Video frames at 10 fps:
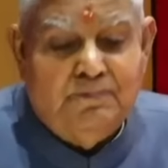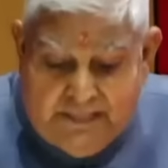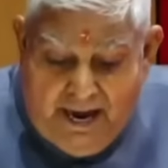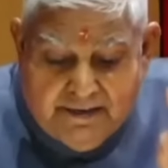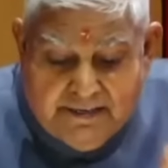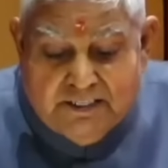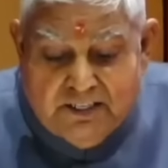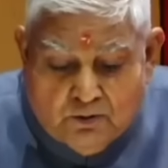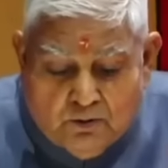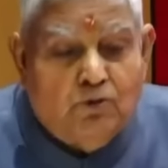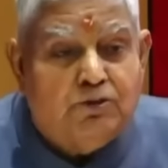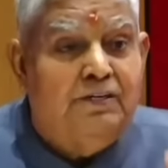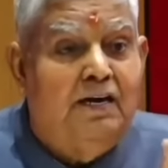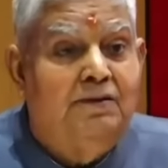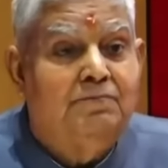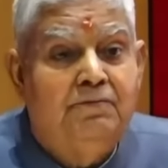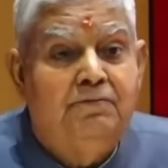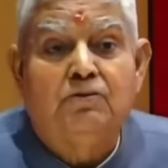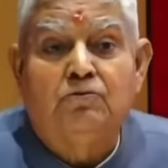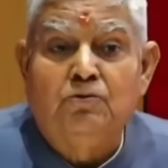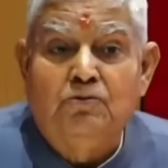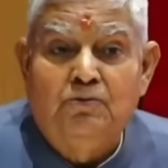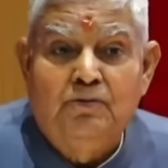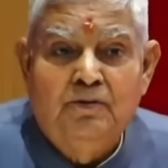That is the question I am giving to you.